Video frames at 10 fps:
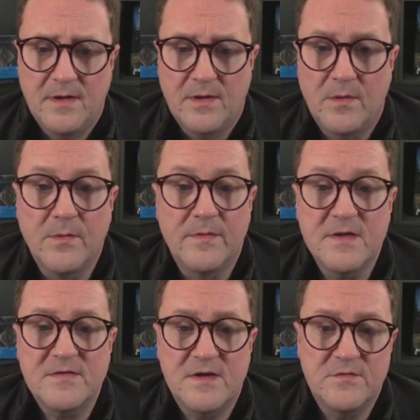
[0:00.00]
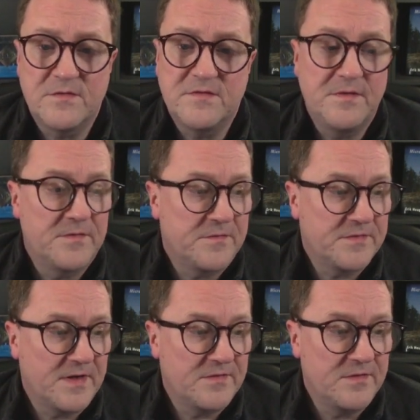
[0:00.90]
Oh, in this case, you can see there's
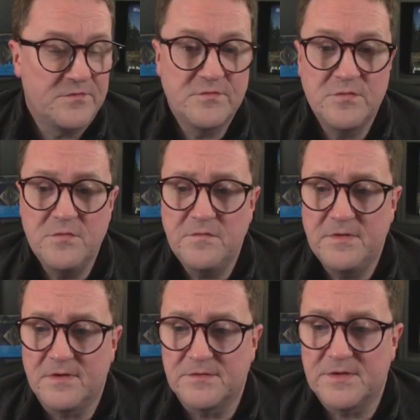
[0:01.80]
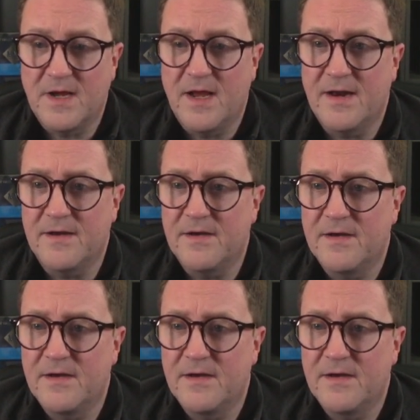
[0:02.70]
actually 2 fields added.